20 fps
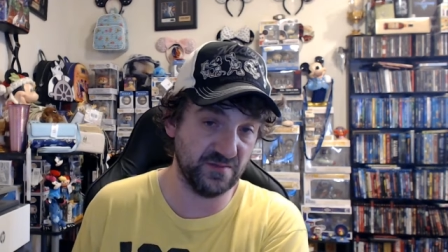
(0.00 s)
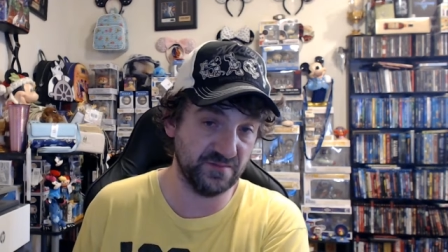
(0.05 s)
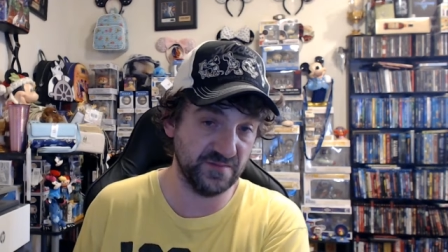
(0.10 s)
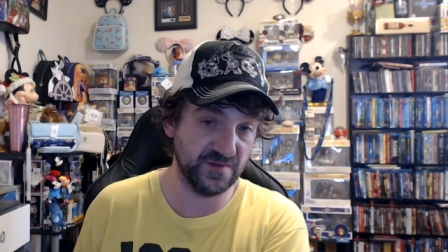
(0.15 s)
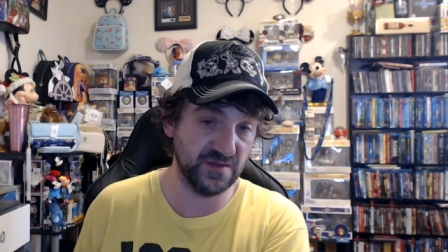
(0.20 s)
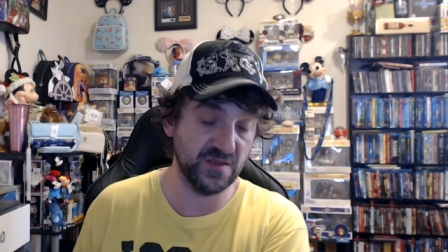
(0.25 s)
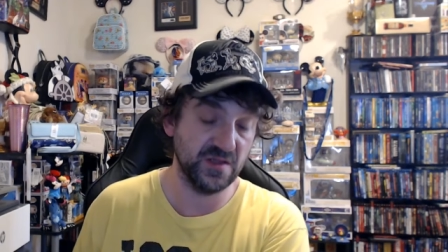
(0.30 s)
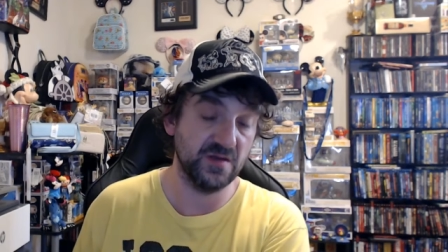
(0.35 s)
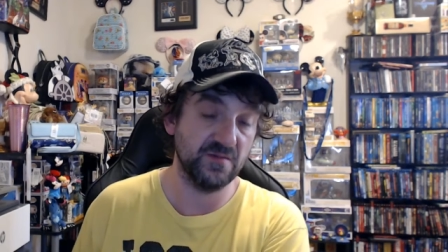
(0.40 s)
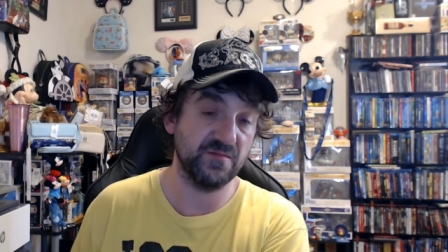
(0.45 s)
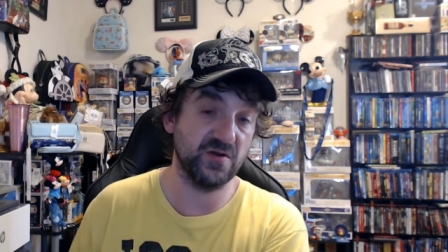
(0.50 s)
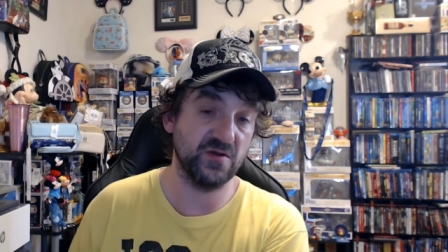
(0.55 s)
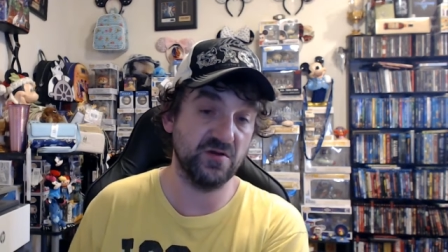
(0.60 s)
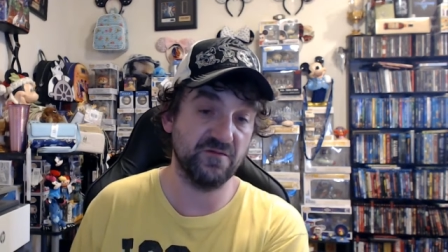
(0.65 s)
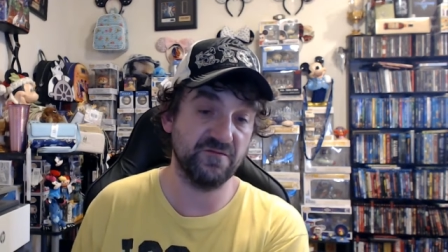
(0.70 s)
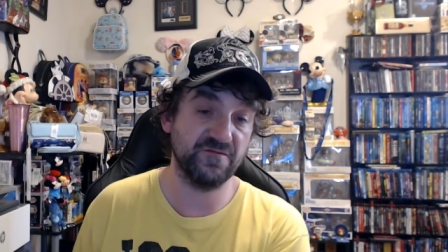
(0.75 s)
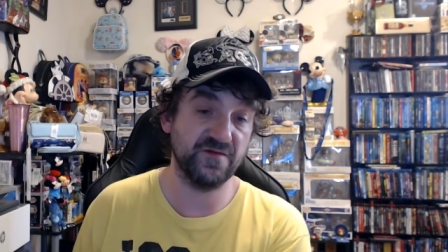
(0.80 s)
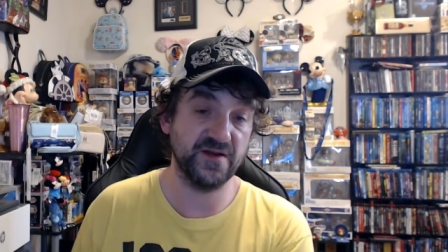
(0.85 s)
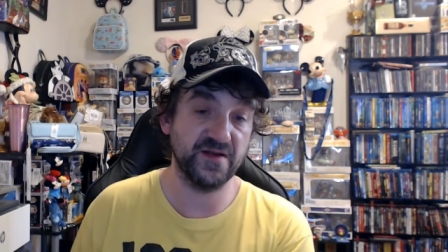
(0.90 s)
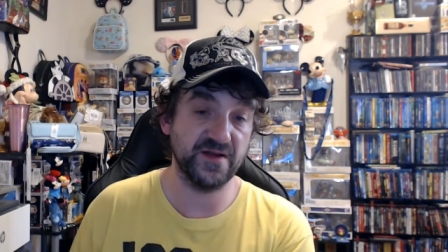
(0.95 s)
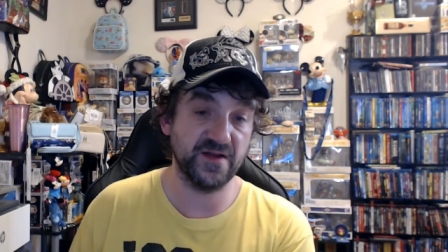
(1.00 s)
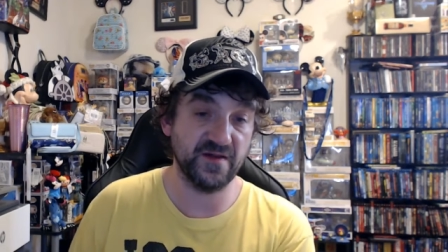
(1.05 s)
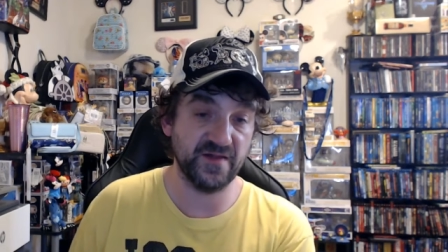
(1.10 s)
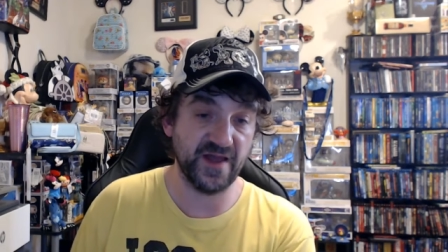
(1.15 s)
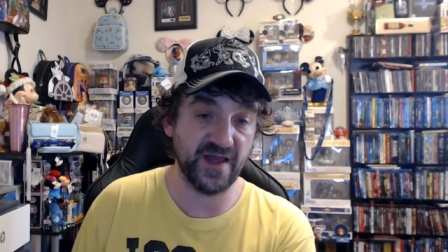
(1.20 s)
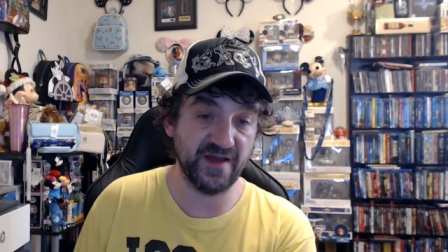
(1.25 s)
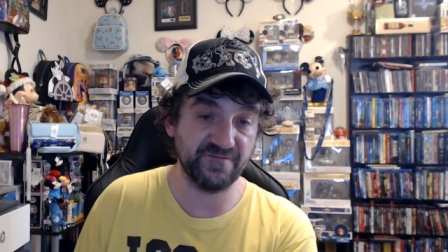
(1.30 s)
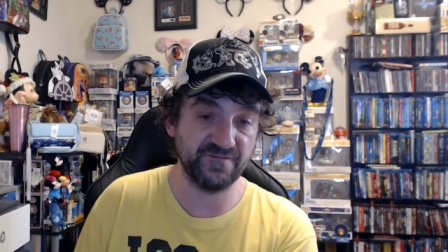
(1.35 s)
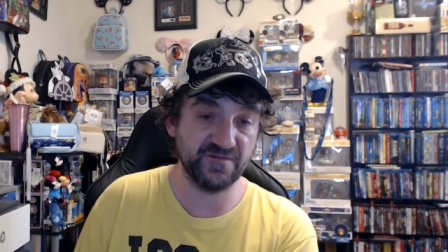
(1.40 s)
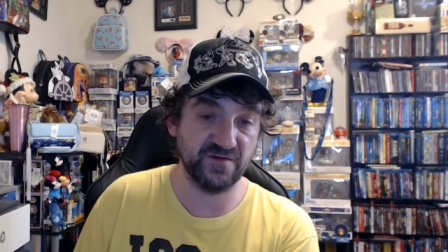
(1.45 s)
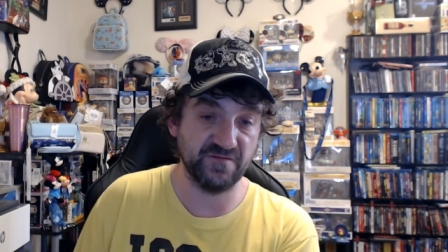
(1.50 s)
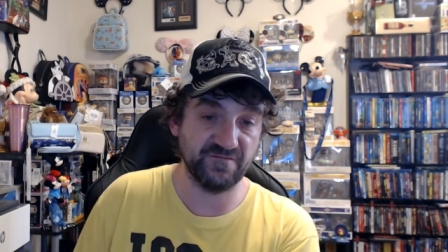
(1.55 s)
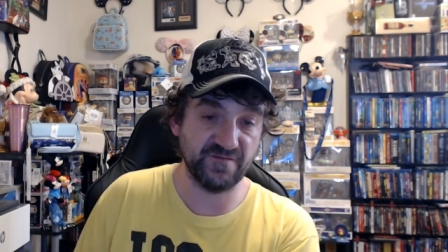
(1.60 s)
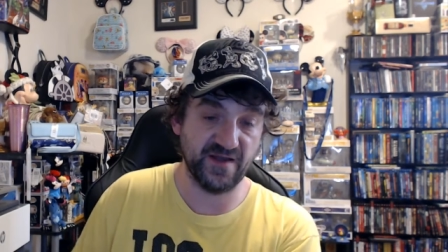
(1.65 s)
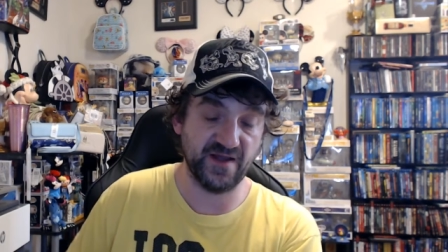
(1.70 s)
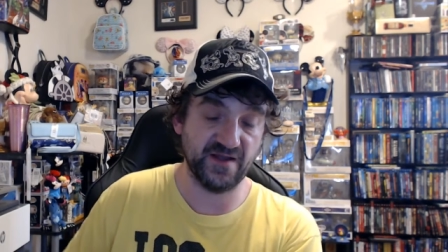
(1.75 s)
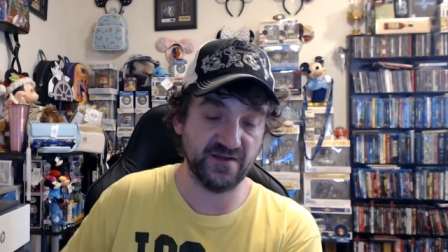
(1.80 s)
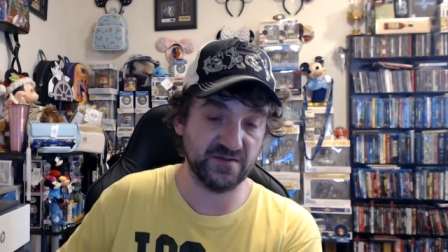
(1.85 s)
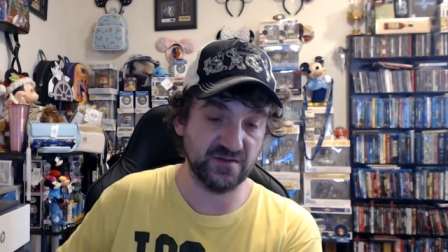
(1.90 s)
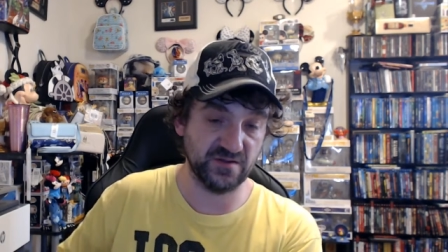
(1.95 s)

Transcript: But you'll find out after the fact.